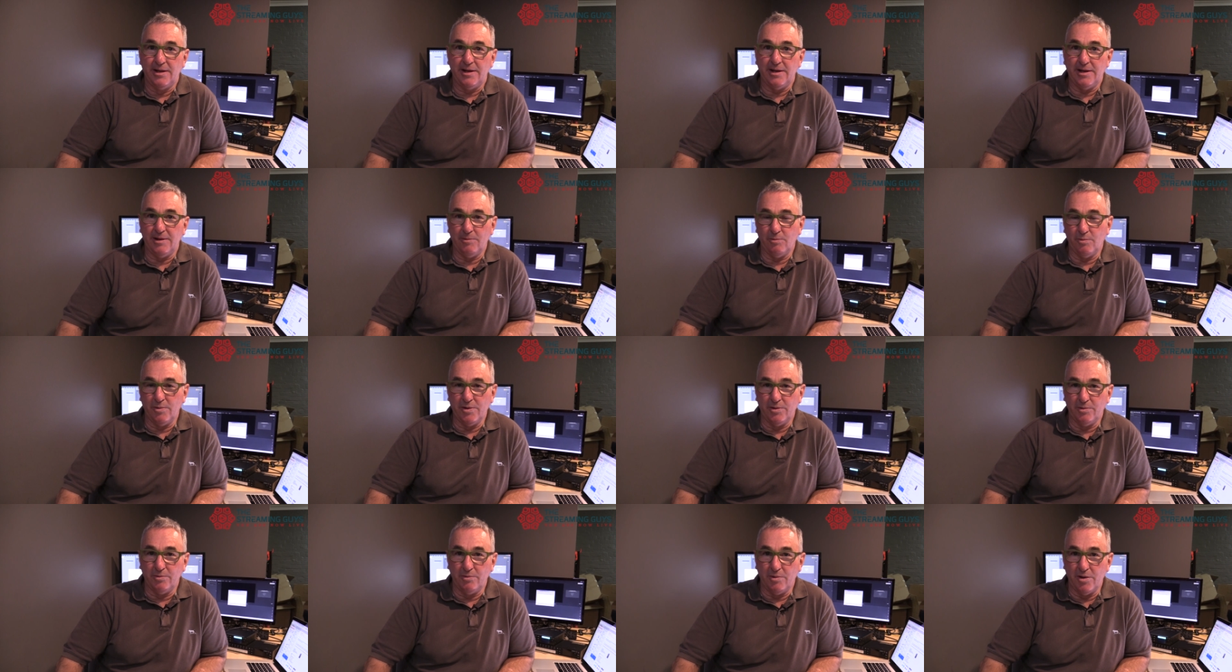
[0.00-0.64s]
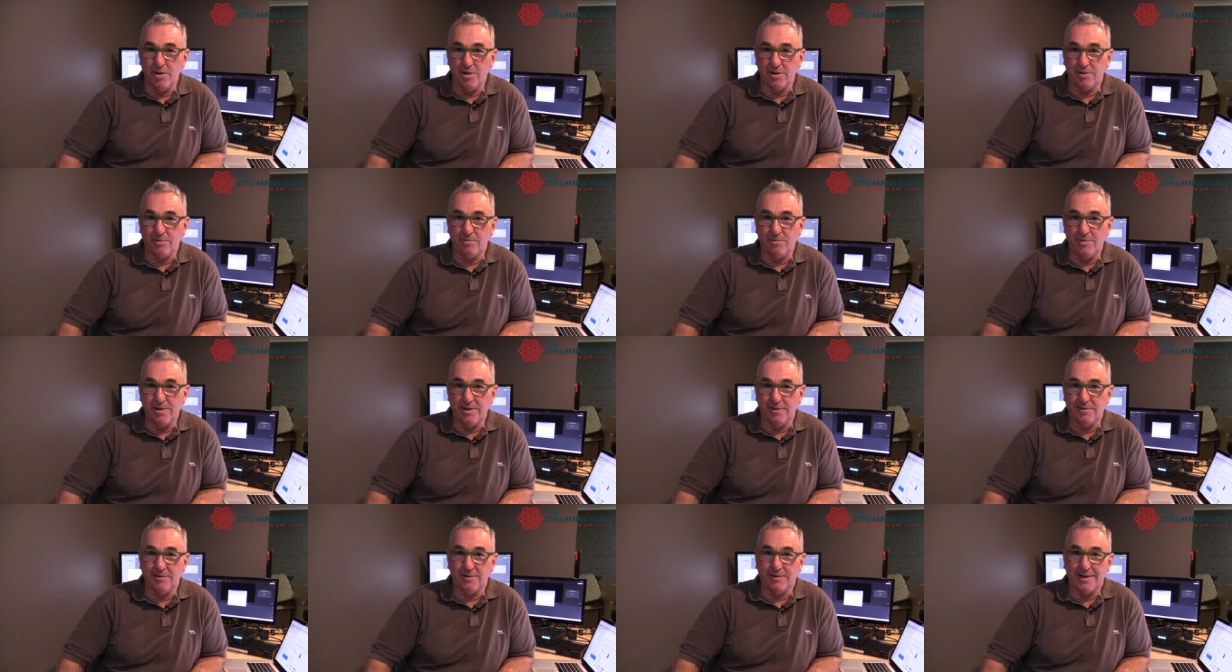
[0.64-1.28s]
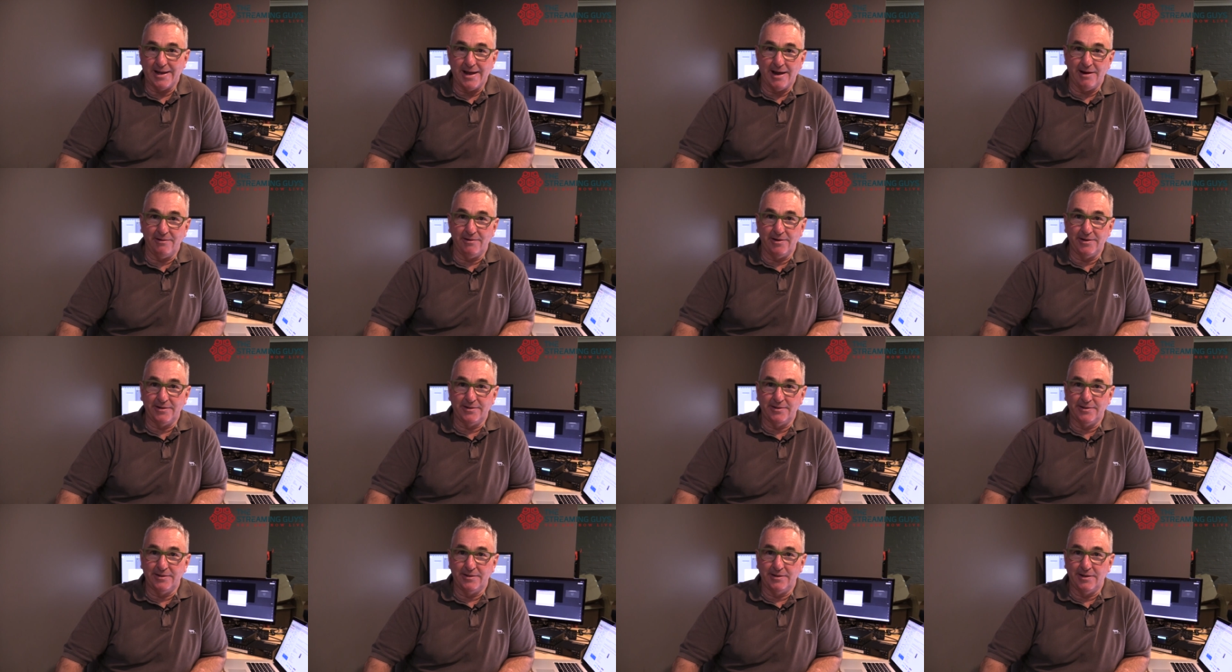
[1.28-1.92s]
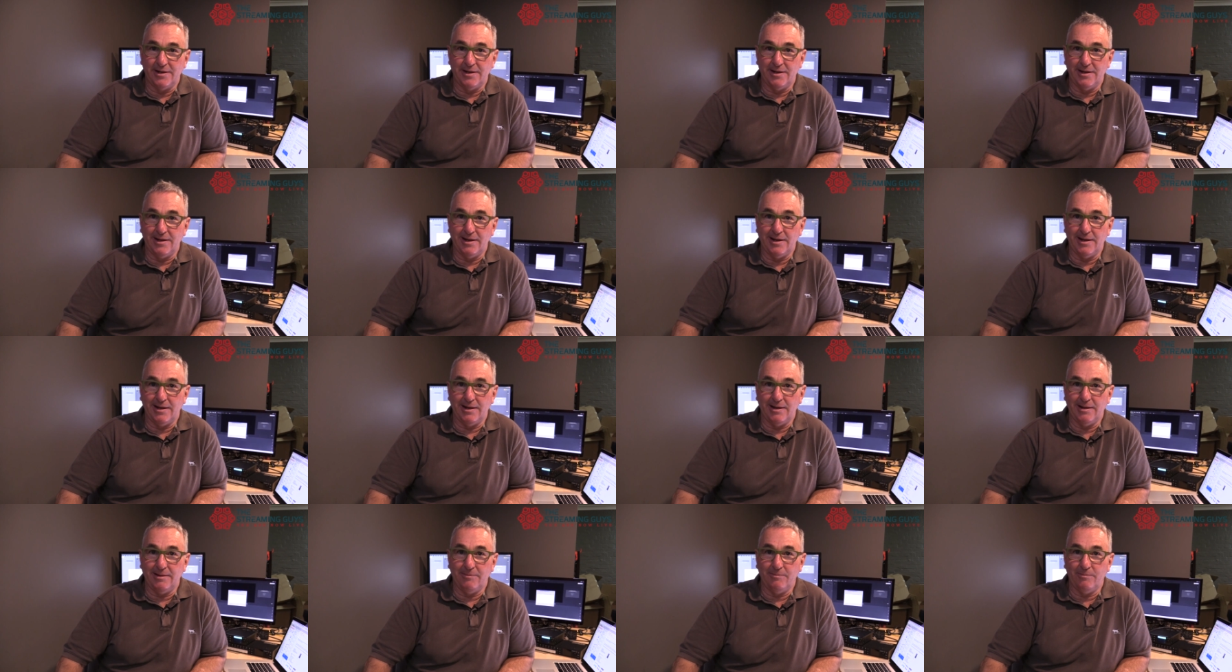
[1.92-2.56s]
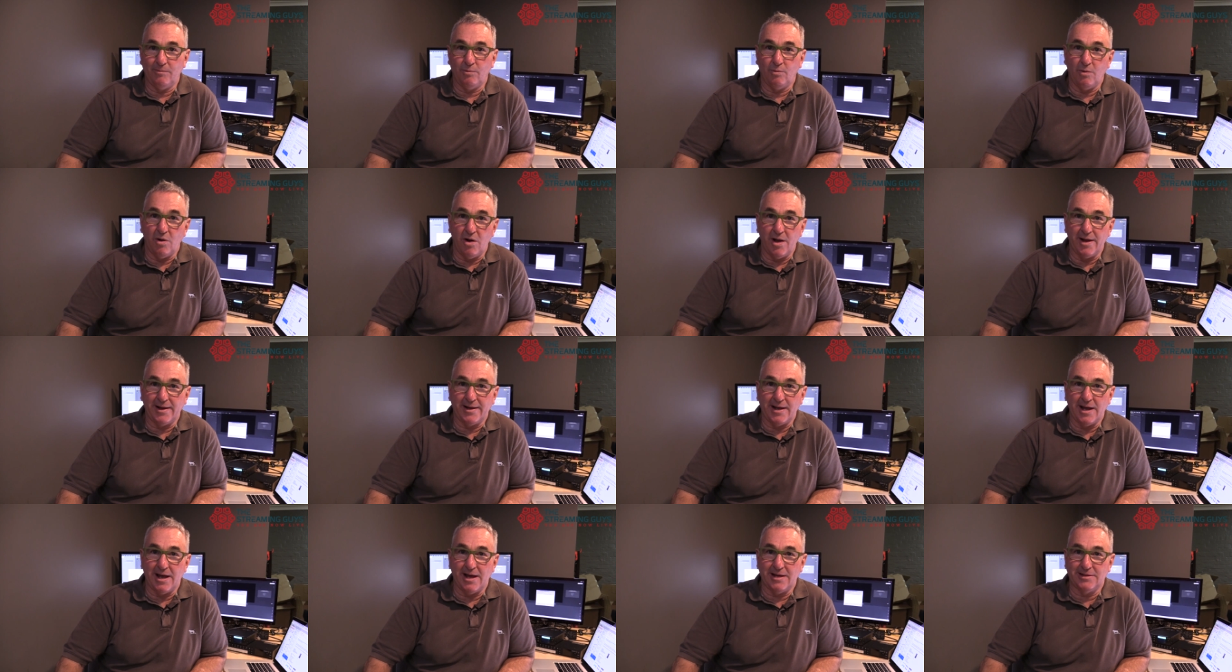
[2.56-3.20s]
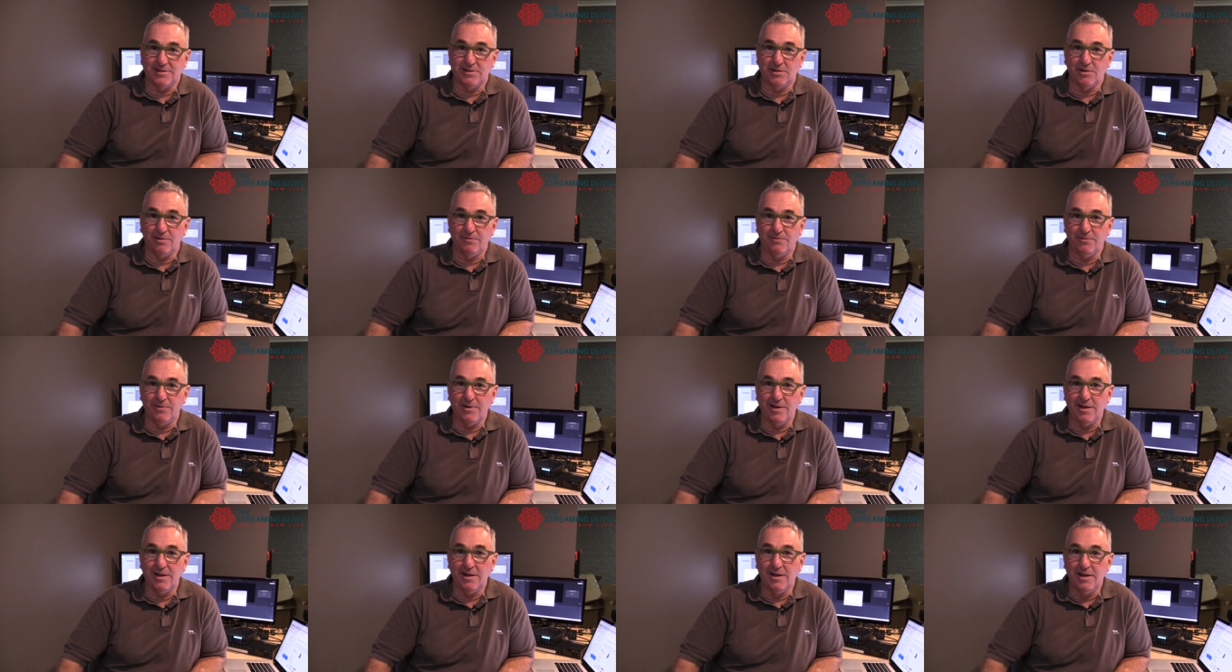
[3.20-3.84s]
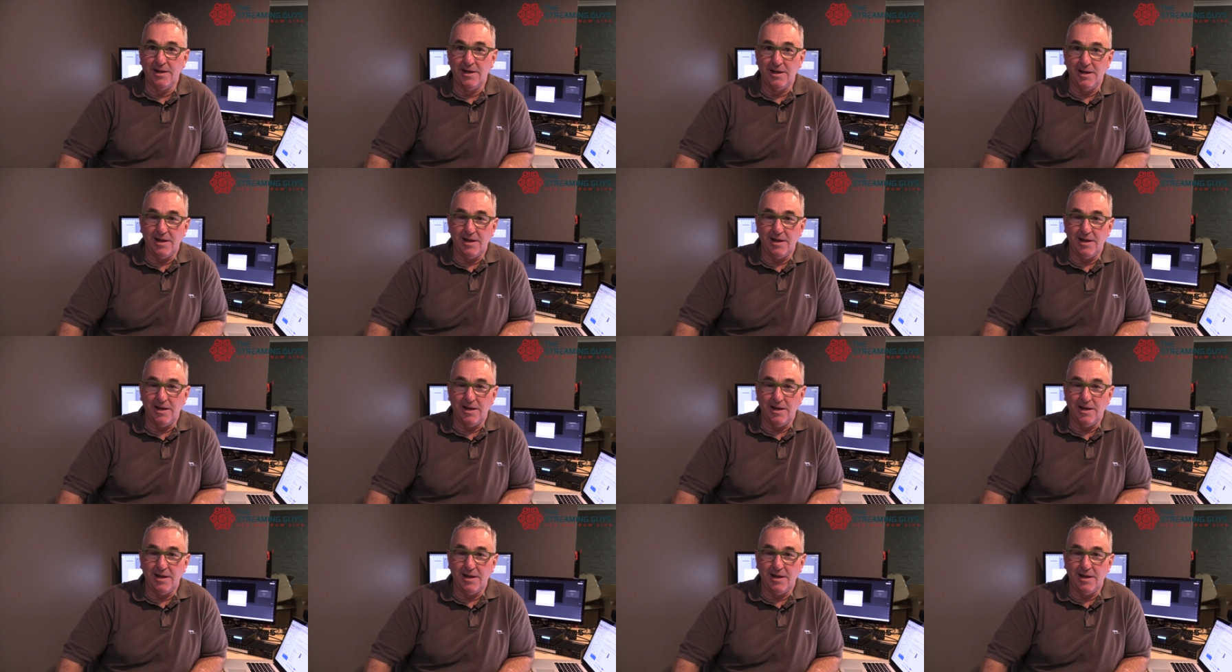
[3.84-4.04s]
It will work with current um, Wirecast software